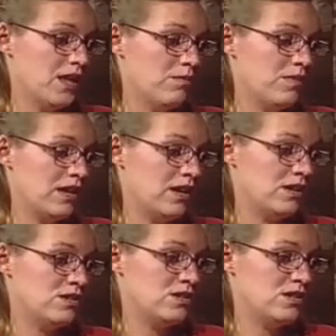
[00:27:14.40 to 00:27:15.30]

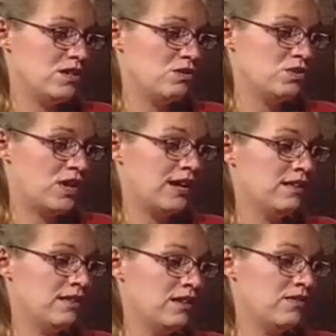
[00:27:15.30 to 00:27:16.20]
because you tried to
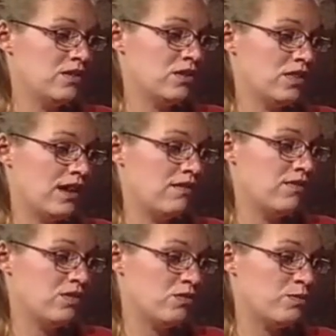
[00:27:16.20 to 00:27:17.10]
live your
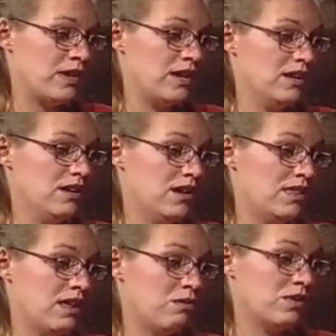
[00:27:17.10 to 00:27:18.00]
life through me,
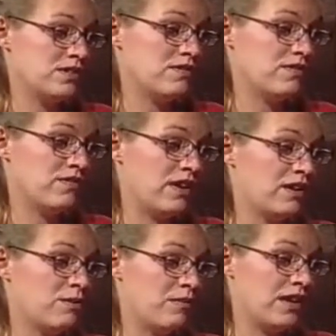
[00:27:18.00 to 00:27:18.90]
and that wasn't
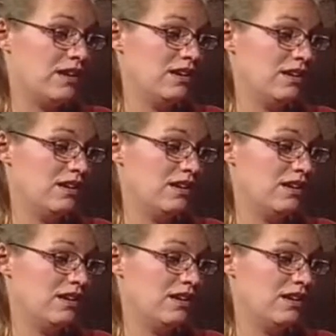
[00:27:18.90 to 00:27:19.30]
fair to me.